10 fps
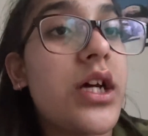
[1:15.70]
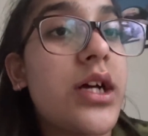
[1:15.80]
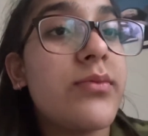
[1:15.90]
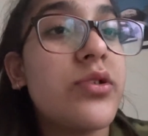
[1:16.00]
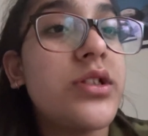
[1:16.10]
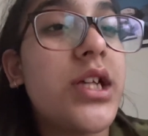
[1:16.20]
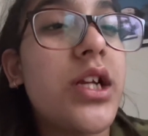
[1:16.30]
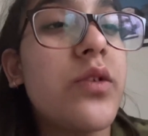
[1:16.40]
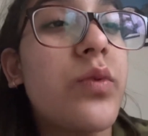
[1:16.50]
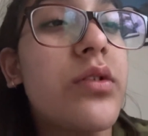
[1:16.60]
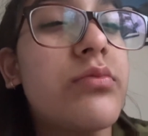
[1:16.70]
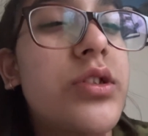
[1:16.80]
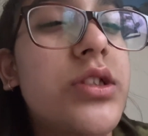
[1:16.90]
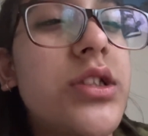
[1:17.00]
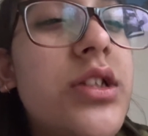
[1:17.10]
I'm gonna tell you what I'm
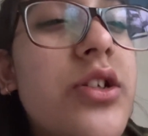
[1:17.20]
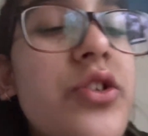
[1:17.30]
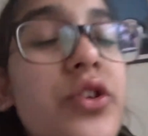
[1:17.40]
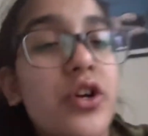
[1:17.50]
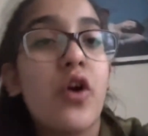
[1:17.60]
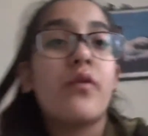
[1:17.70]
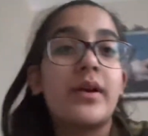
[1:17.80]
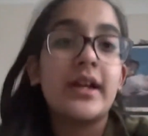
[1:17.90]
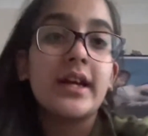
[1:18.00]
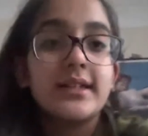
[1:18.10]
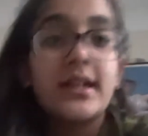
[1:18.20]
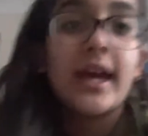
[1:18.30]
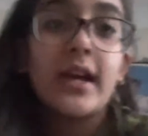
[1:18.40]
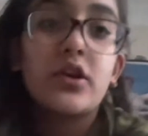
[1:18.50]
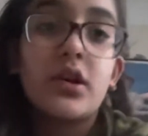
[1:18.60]
watching currently as a kid.